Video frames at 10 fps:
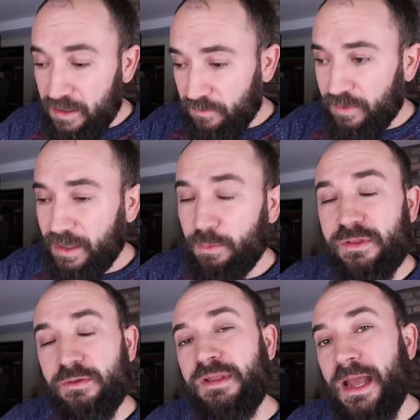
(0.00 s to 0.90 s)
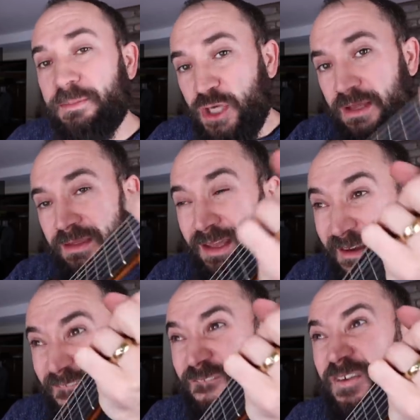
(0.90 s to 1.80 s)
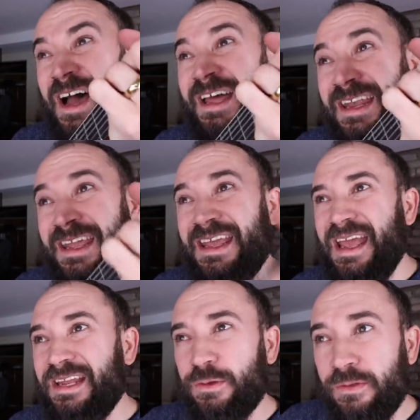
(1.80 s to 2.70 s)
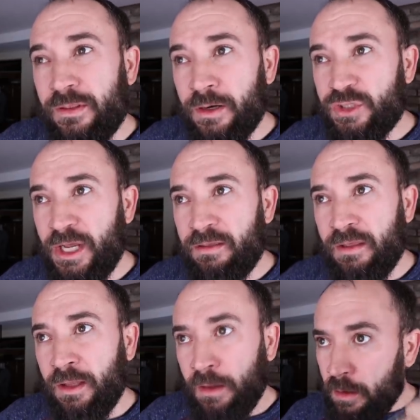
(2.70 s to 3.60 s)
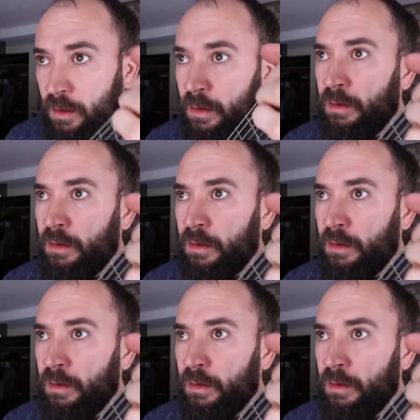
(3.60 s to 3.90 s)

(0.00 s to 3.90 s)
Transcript: that different thing was to stop chasing fun and to start chasing